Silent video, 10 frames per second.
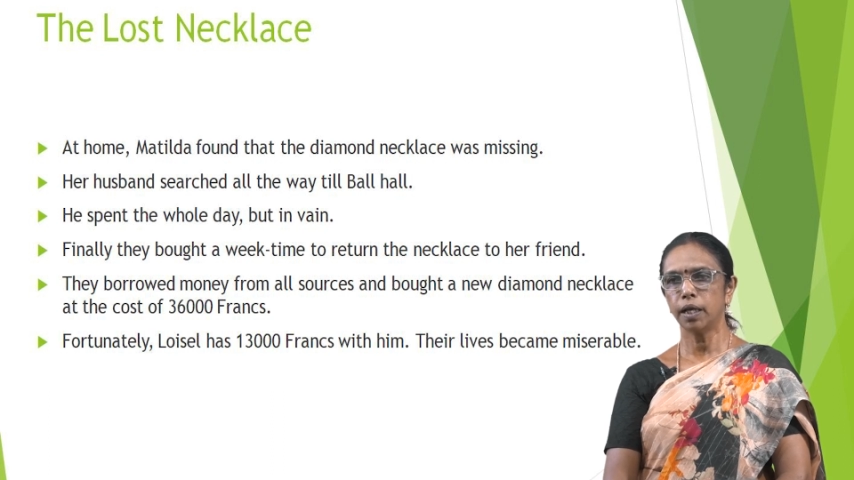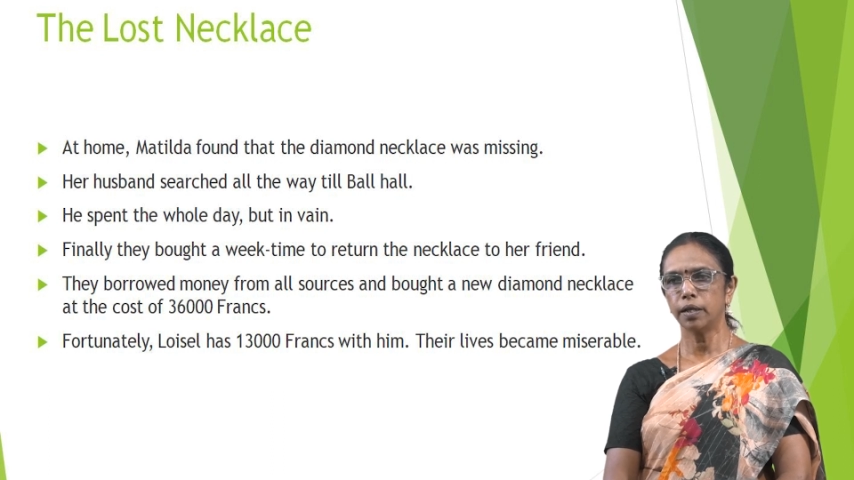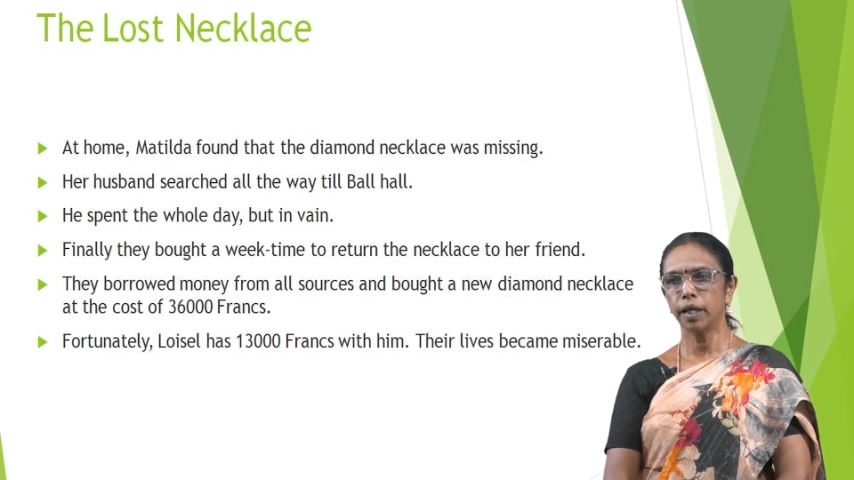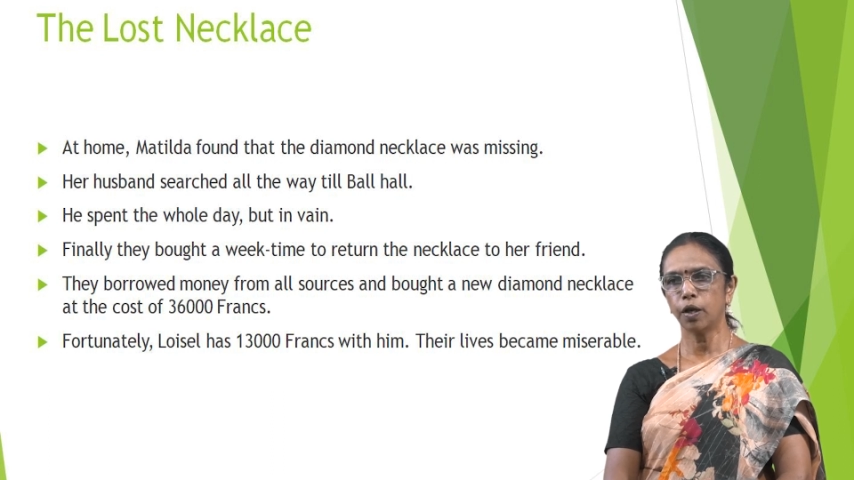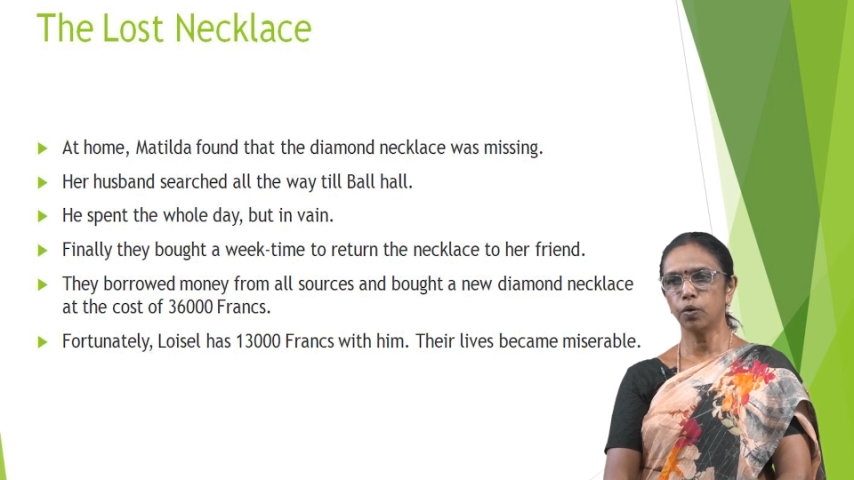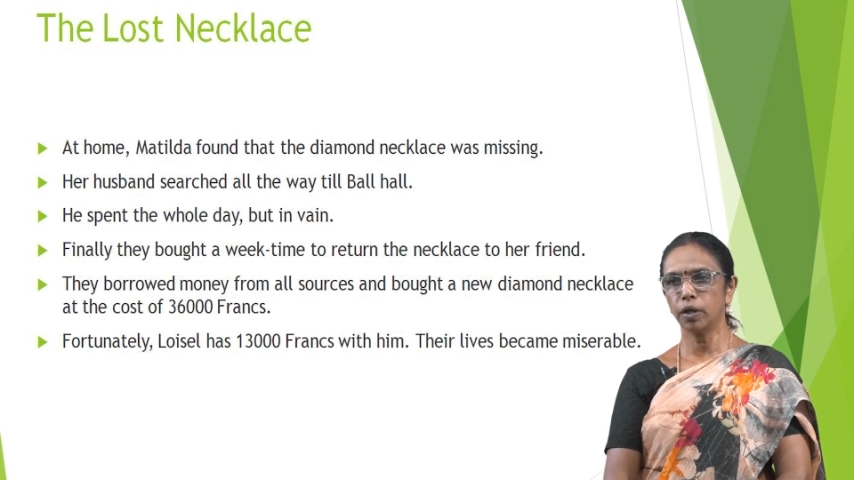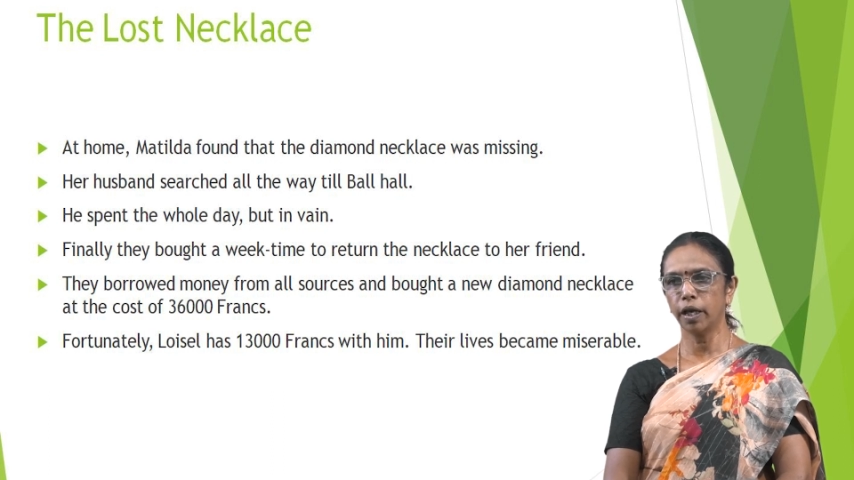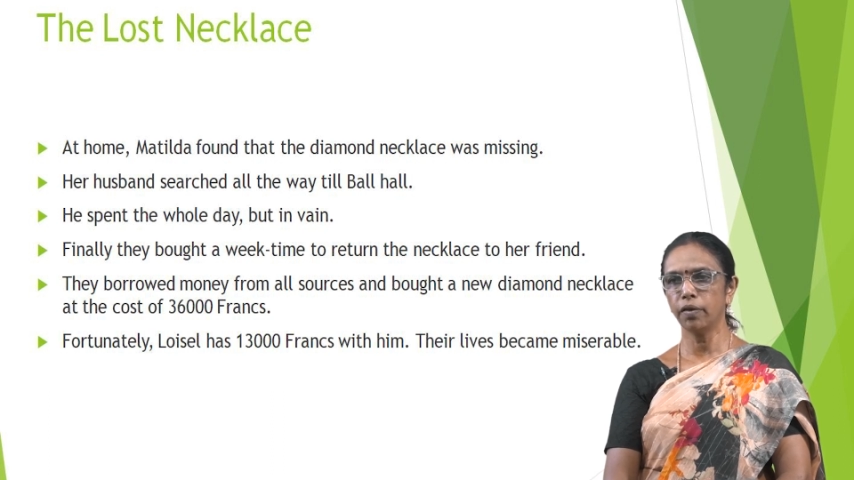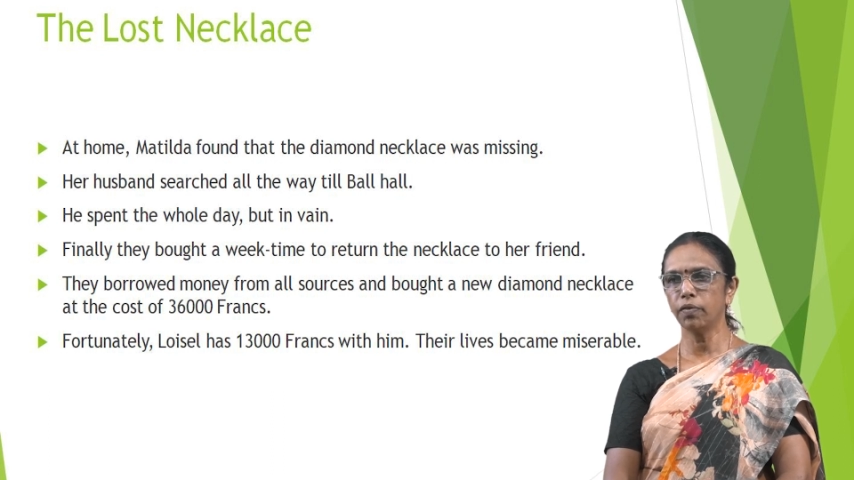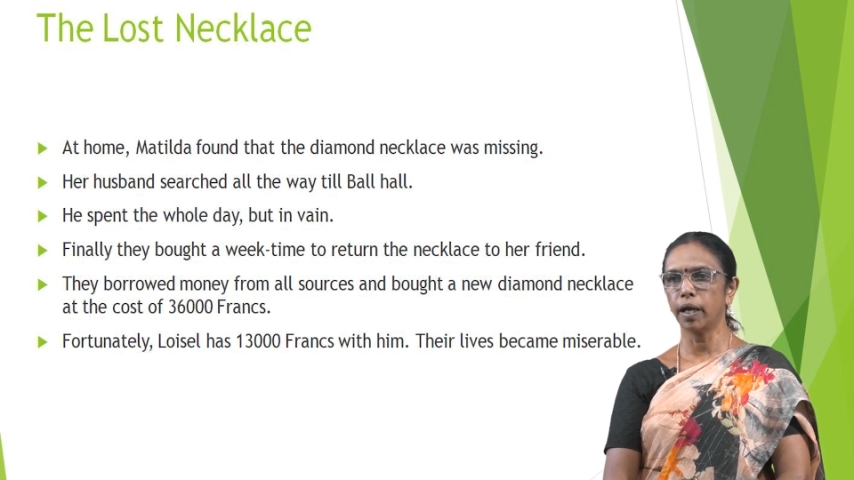that they could
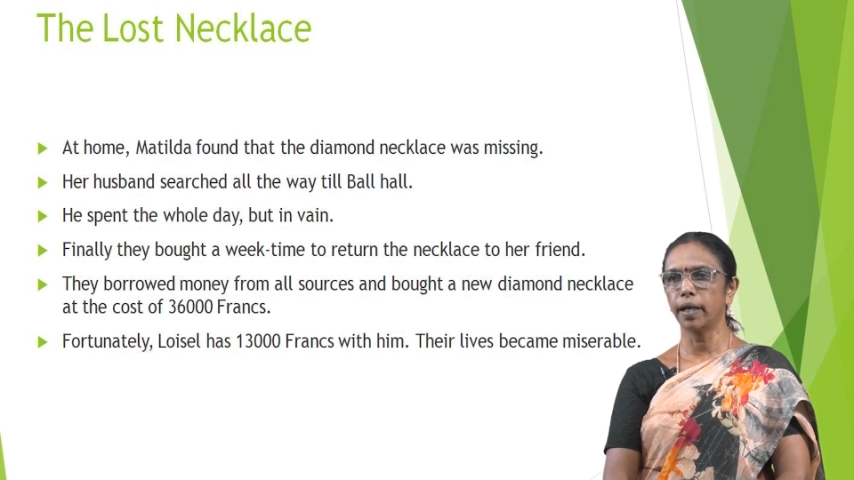give